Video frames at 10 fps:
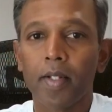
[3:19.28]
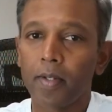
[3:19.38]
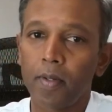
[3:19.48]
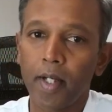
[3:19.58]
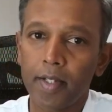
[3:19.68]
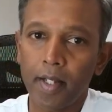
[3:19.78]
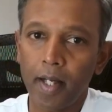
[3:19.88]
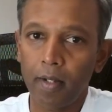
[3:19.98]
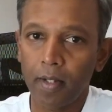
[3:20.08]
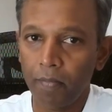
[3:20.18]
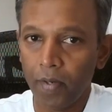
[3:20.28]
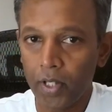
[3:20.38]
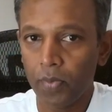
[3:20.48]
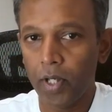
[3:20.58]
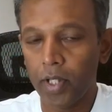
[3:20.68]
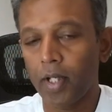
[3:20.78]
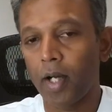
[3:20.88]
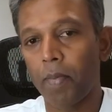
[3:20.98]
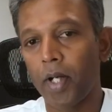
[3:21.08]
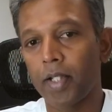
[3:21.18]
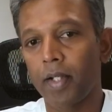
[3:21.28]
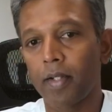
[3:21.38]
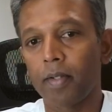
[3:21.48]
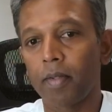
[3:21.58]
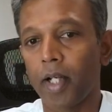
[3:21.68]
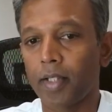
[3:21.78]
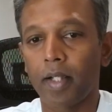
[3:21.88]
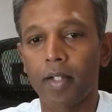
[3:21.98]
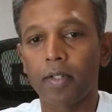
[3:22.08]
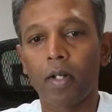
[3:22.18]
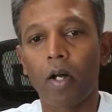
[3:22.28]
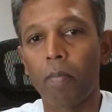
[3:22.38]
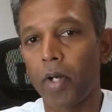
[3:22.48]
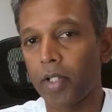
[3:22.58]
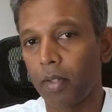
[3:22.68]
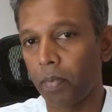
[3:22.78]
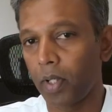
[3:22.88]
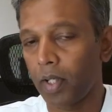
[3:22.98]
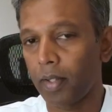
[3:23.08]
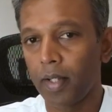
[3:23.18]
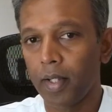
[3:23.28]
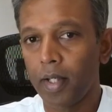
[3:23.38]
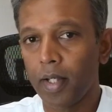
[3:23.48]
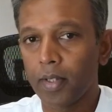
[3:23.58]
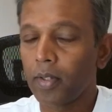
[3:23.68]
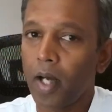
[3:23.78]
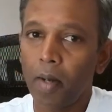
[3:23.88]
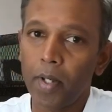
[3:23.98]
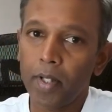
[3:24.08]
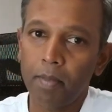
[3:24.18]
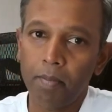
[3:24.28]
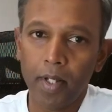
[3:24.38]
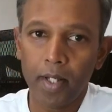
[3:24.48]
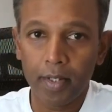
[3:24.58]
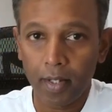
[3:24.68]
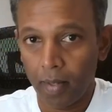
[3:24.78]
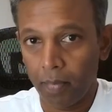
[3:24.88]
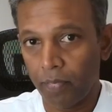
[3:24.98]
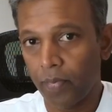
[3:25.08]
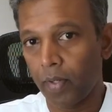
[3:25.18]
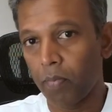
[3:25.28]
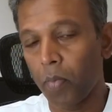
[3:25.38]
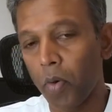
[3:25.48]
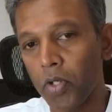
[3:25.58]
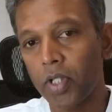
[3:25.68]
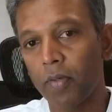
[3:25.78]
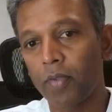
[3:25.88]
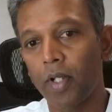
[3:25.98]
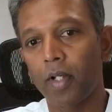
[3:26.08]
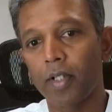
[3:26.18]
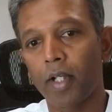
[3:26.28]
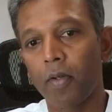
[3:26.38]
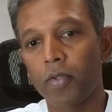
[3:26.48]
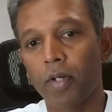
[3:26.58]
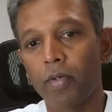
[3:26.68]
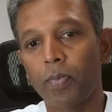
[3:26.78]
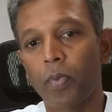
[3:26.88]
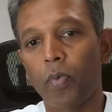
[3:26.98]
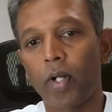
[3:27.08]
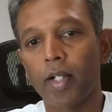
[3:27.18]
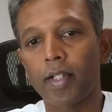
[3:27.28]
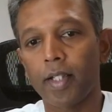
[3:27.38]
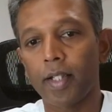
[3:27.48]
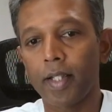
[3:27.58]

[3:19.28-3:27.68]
So, let's take the first one is operational excellence or operational pillar. So the operation pillar is common for most of the cloud service providers.